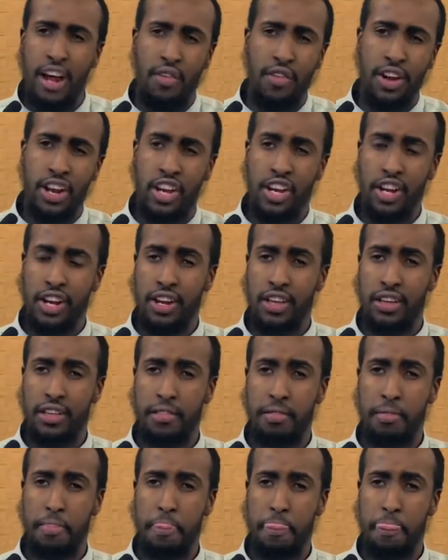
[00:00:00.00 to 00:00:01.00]
religion
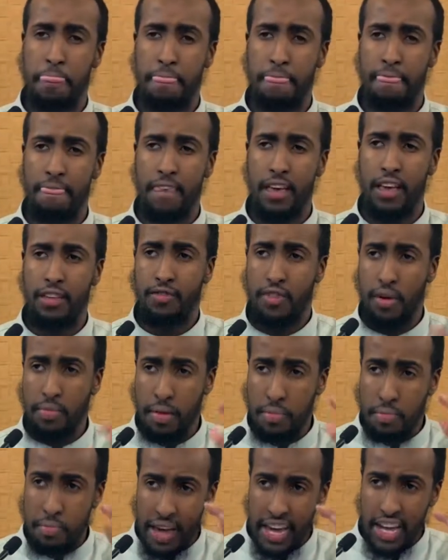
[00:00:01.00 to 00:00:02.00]
is from the
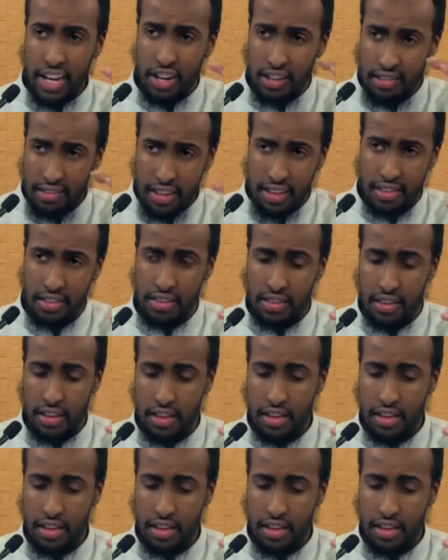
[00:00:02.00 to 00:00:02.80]
major sins.